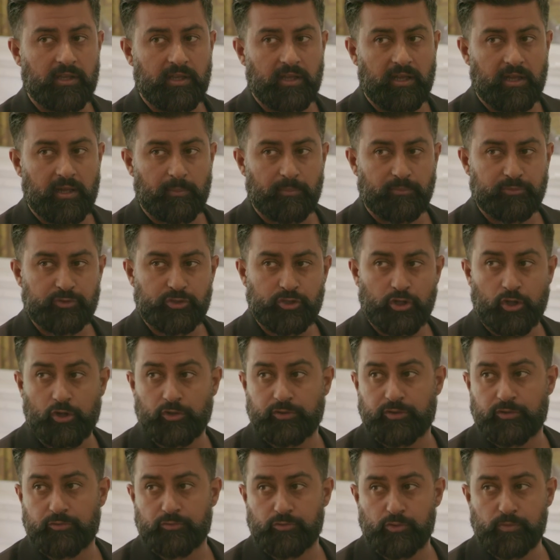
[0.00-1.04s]
I'm sure
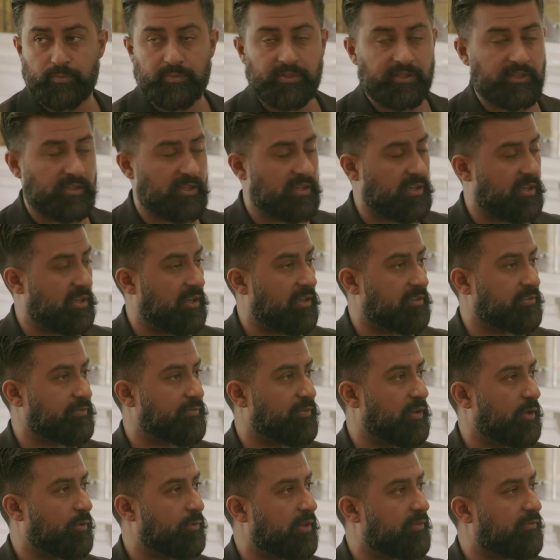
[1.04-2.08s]
the room here has
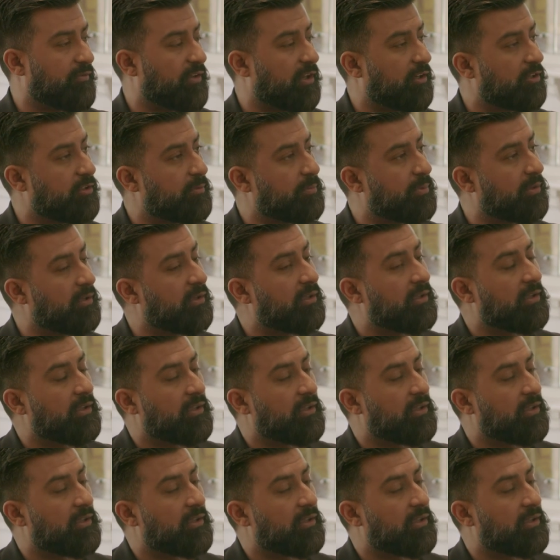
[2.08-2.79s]
found it valuable.